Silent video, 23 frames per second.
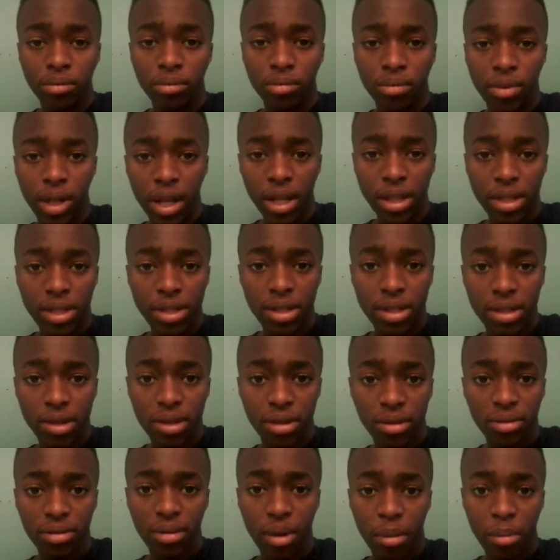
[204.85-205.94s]
that's
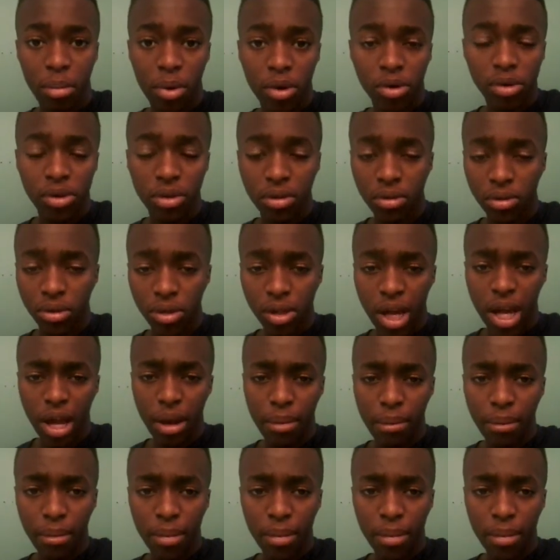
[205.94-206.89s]
personal jack.